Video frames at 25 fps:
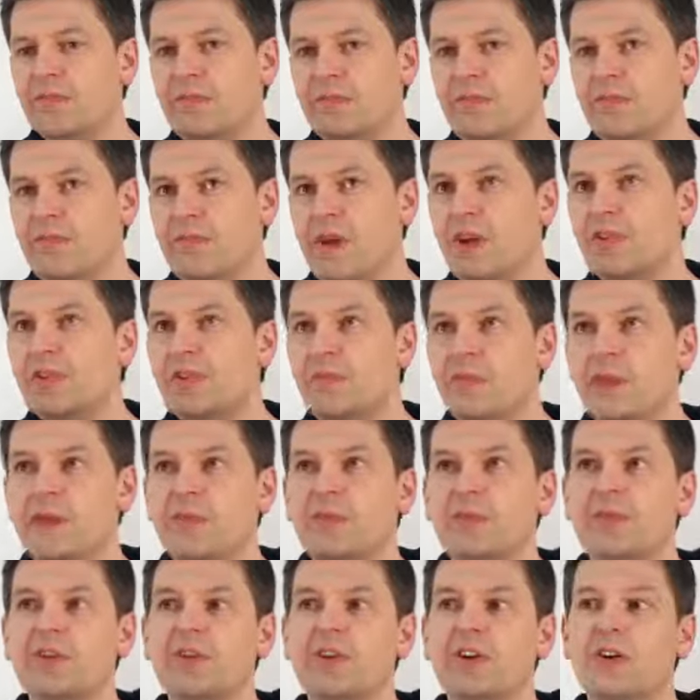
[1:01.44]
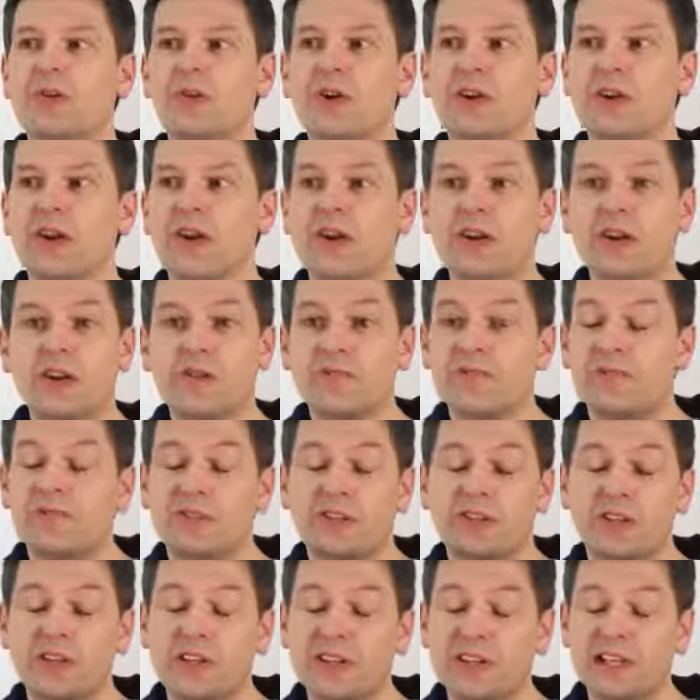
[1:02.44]
that most people do, and, and, I'm
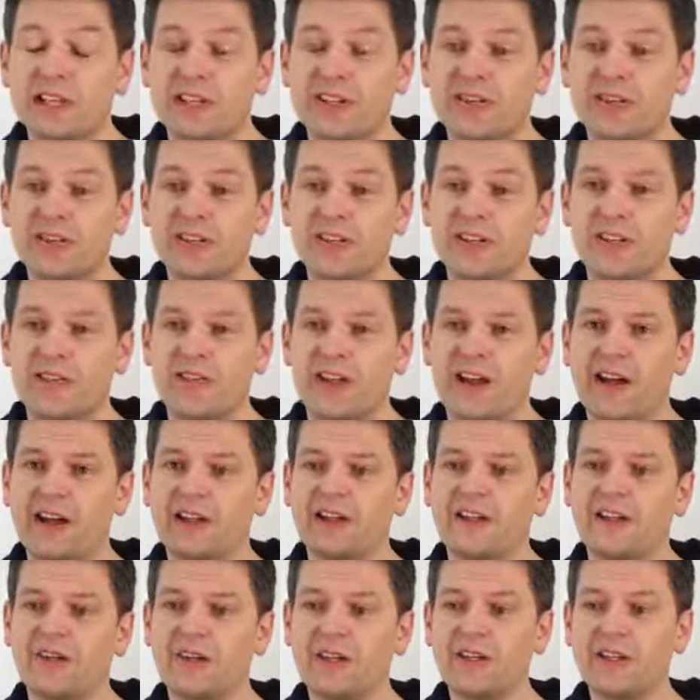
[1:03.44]
certainly guilty of that,